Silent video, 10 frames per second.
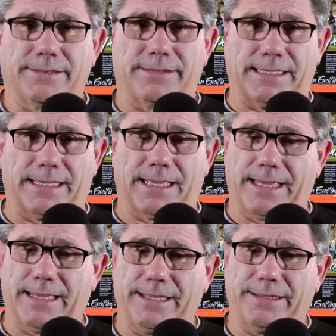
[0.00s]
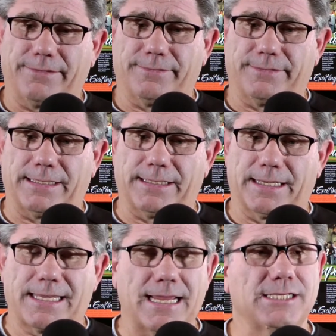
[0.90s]
the
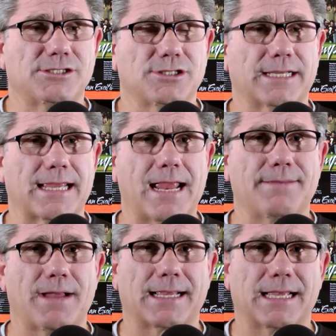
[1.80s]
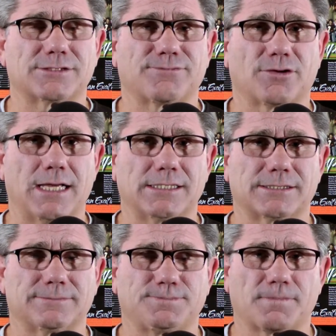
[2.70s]
keys to the game, I guess, for
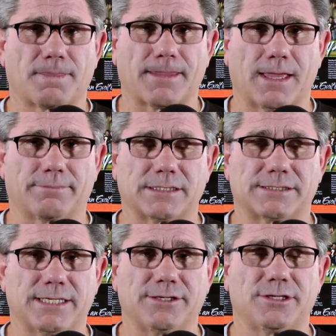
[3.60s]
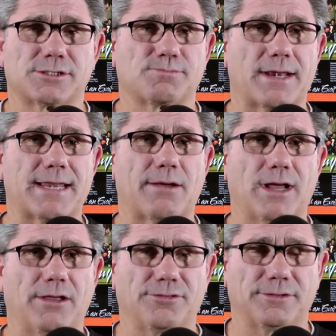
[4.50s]
us, continue to spread that
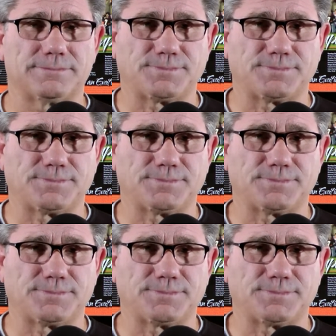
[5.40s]
wealth